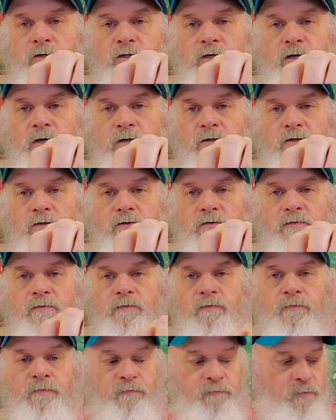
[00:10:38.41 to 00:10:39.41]
Chunks.
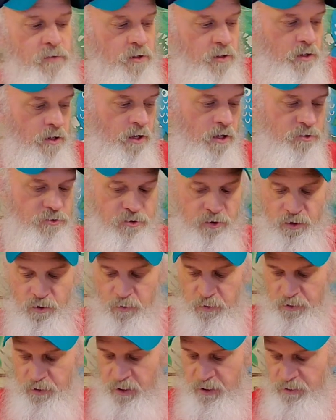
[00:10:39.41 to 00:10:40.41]
Now, I'll show you
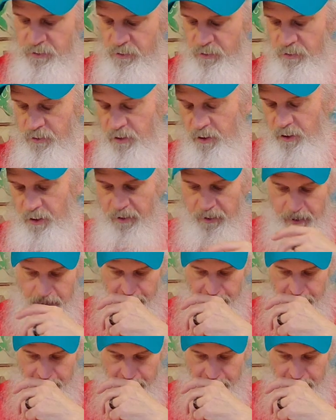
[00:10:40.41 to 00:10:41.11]
what these look like.